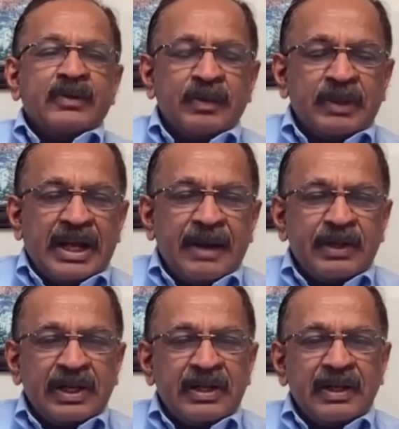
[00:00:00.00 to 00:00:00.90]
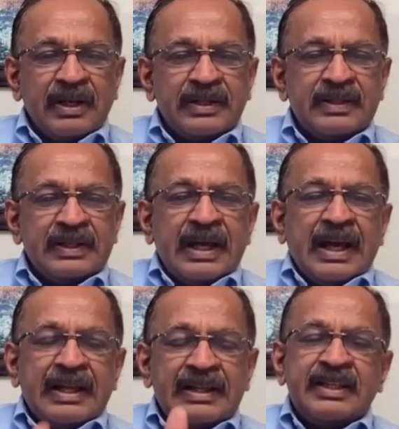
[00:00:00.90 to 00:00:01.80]
from the diabetic clinics.
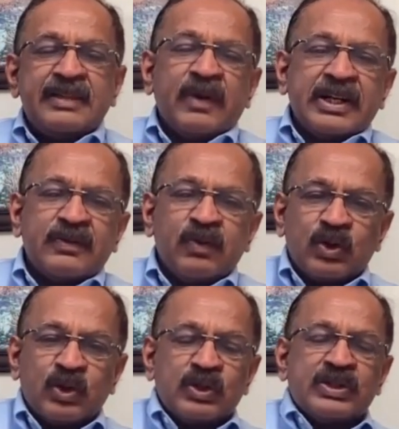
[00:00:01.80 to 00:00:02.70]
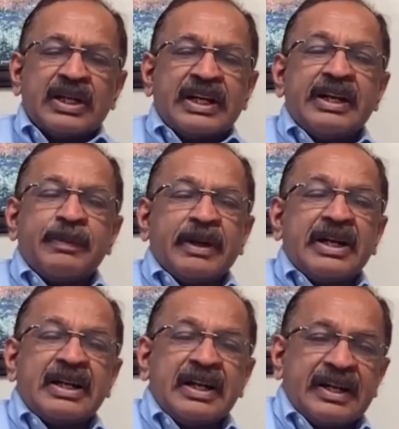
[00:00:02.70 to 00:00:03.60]
And these fundus photos are
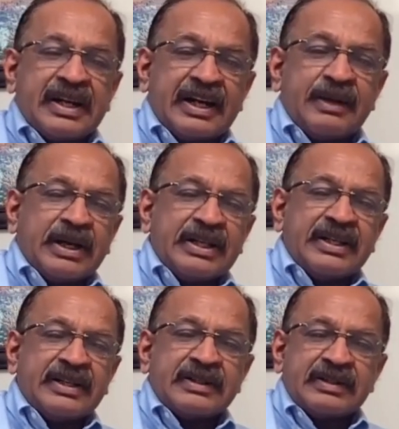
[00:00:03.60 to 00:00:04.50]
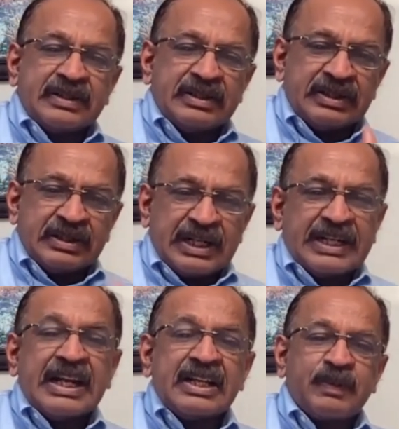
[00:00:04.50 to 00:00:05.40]
independently read by the
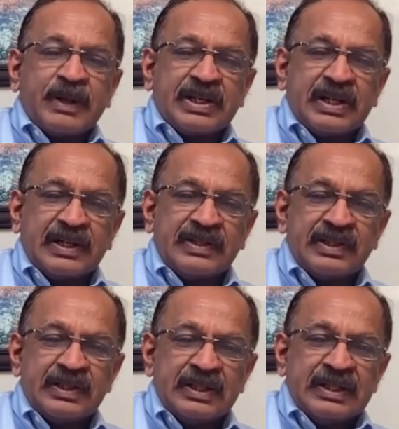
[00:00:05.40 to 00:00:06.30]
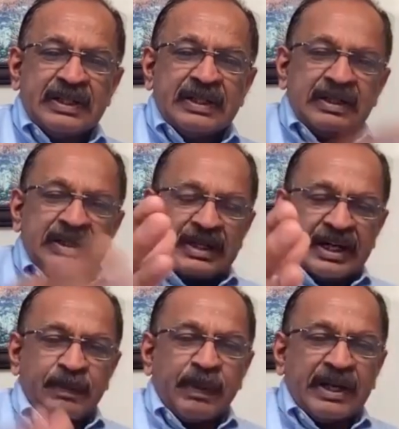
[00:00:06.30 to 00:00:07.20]
retina specialists,
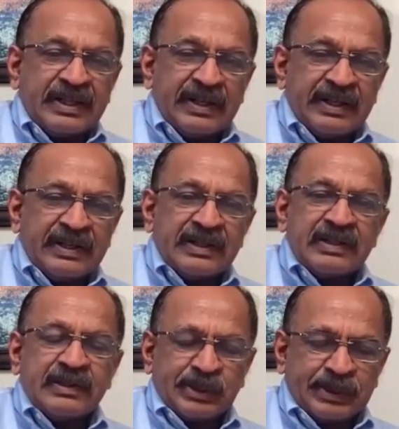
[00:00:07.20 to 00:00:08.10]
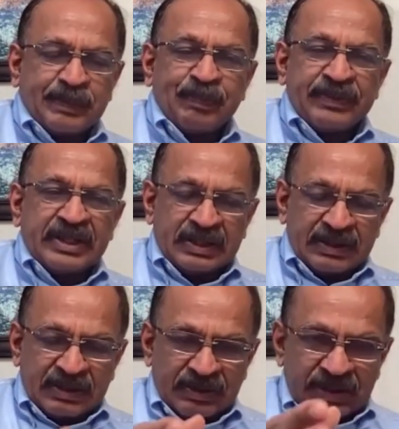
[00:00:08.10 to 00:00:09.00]
read by the
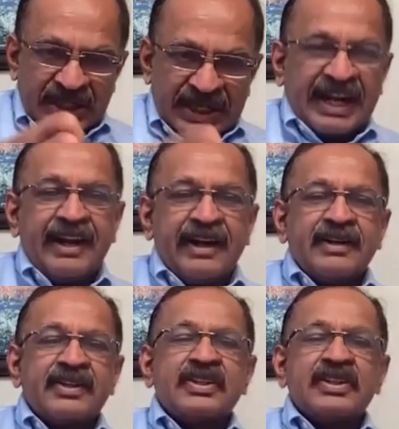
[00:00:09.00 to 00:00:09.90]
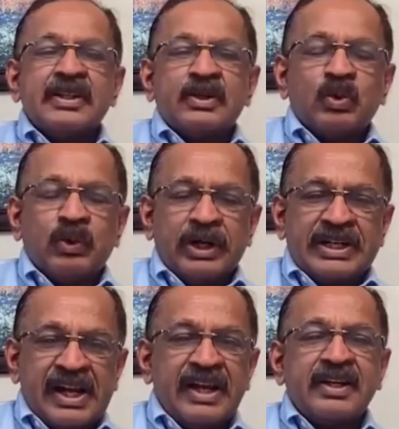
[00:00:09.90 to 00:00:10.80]
graders who are
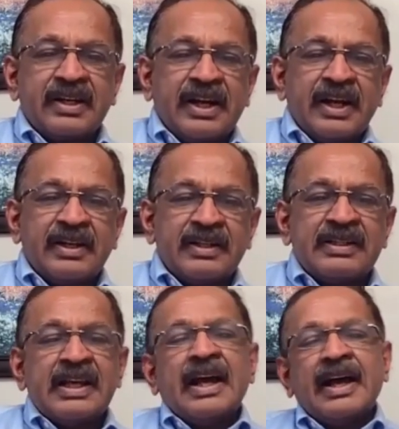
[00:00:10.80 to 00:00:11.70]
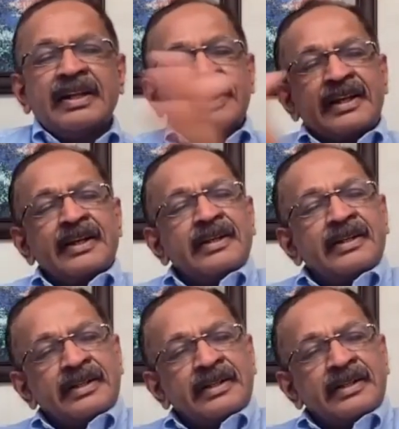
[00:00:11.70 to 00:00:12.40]
trained graders, and then